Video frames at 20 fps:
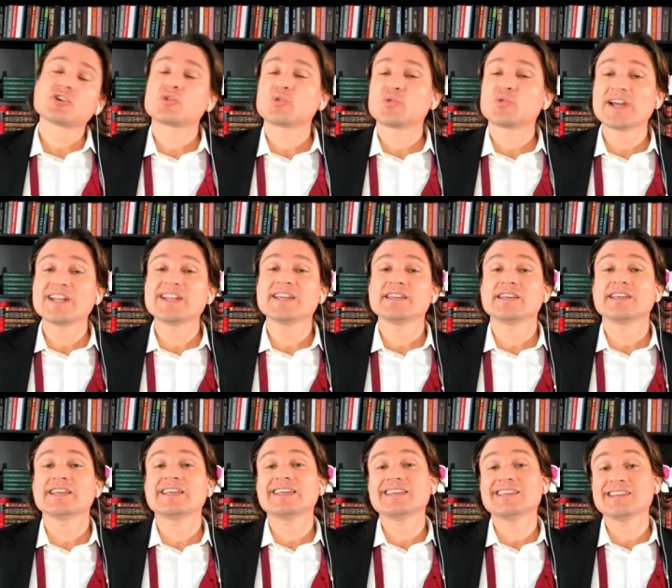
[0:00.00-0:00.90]
credit
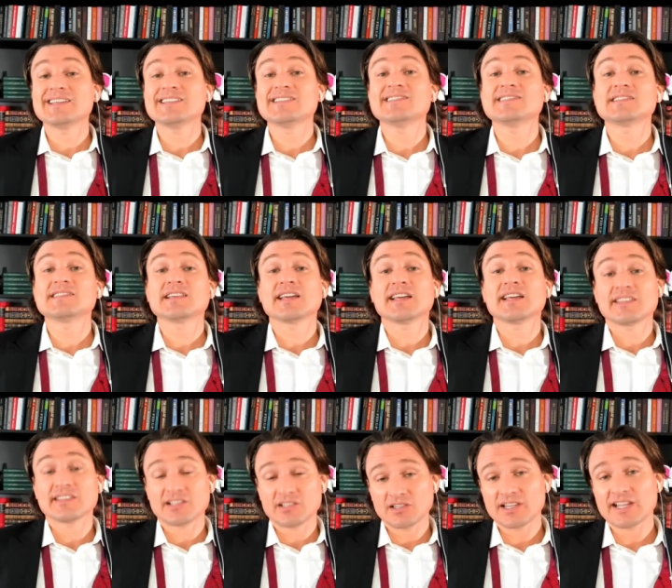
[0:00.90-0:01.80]
is
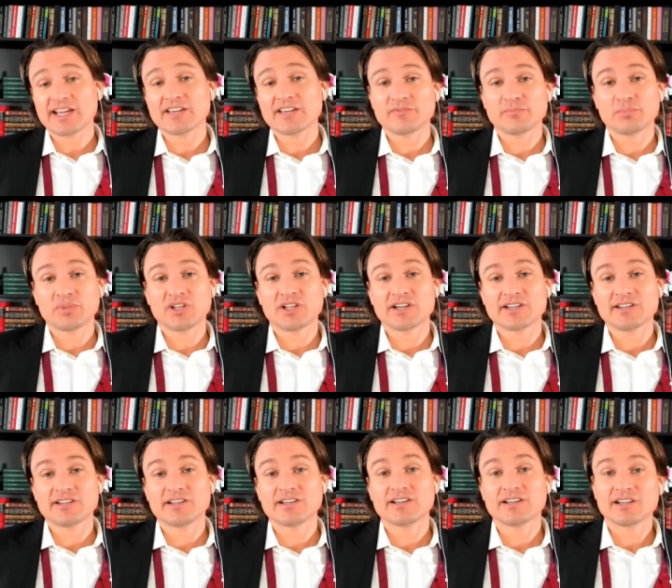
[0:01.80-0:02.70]
the lifeblood
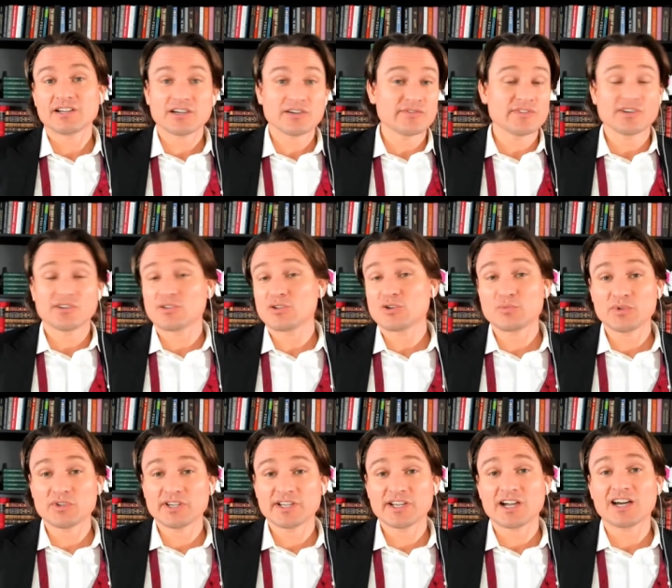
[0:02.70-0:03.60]
of the
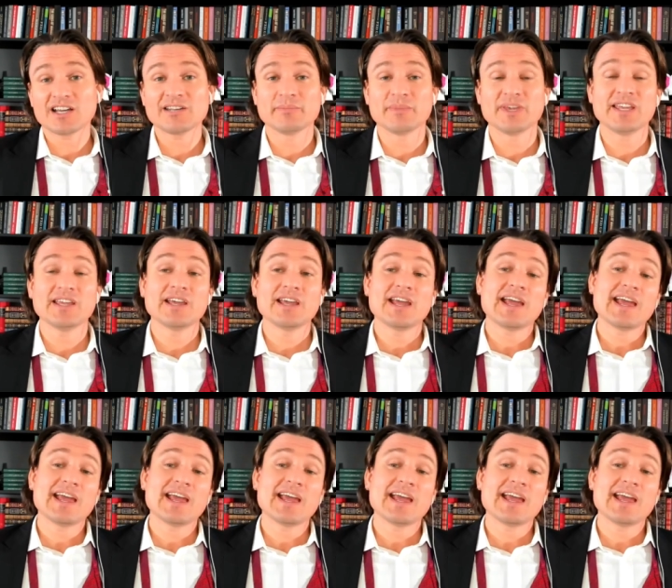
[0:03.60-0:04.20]
global economy.